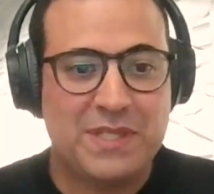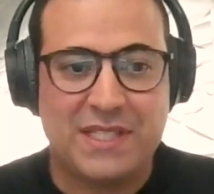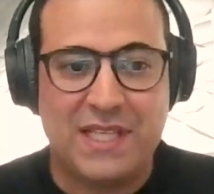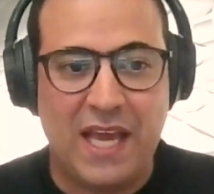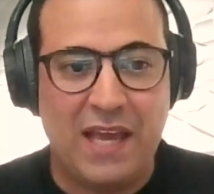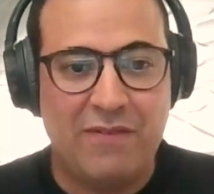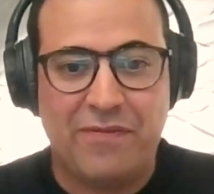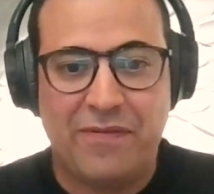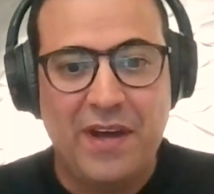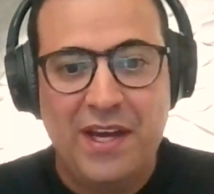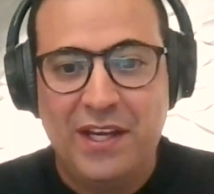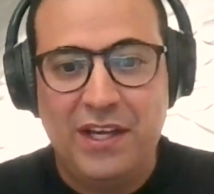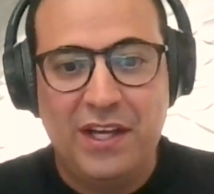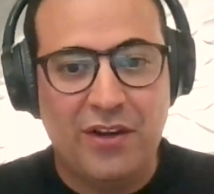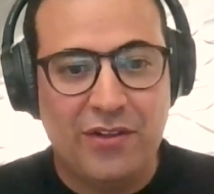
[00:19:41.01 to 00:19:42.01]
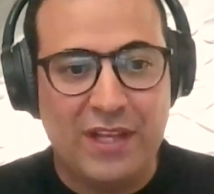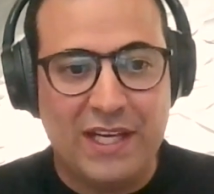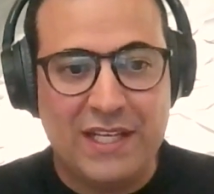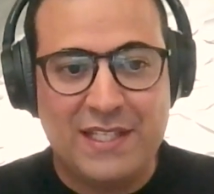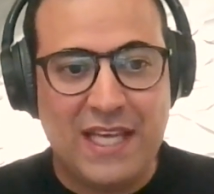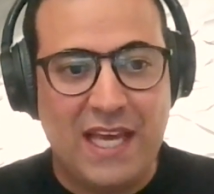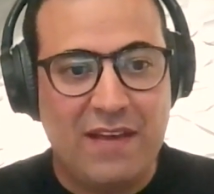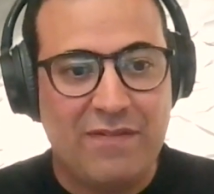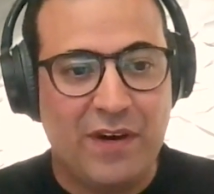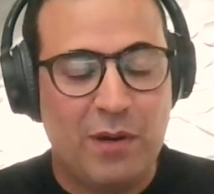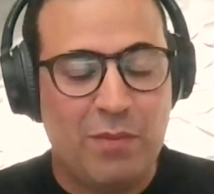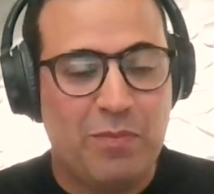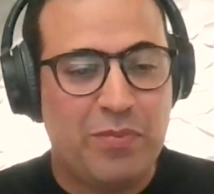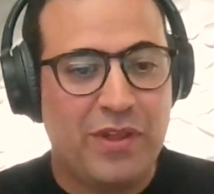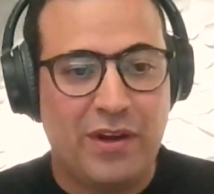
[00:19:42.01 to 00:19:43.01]
save, they save
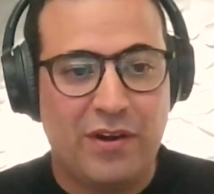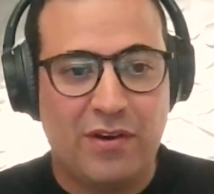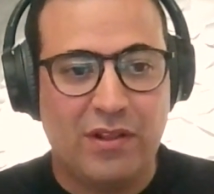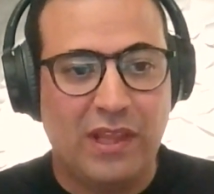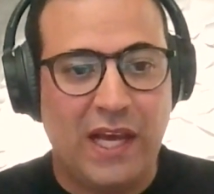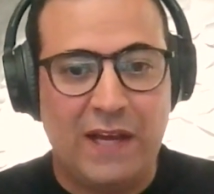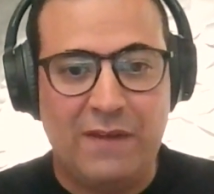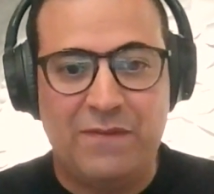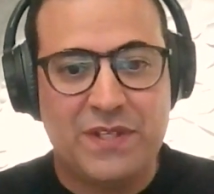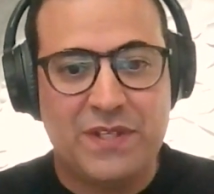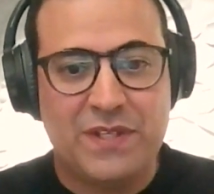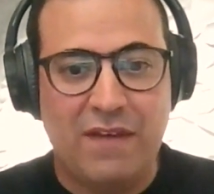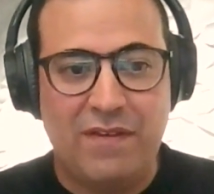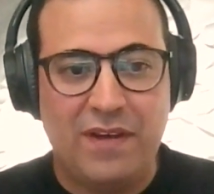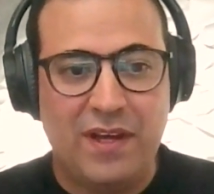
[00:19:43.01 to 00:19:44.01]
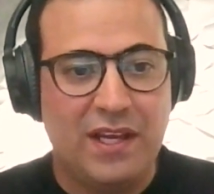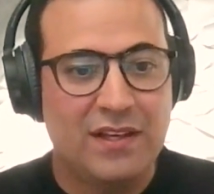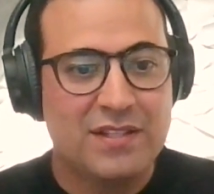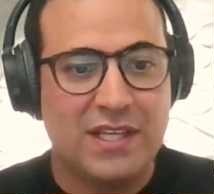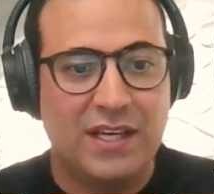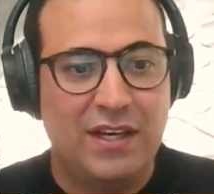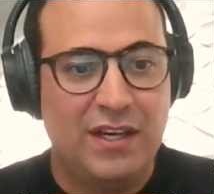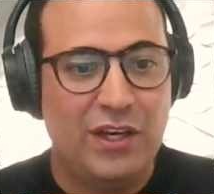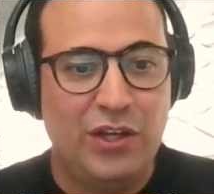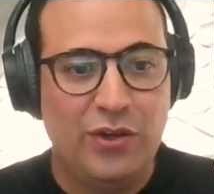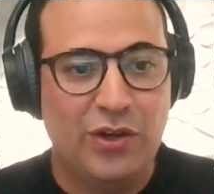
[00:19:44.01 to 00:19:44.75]
up their life savings and,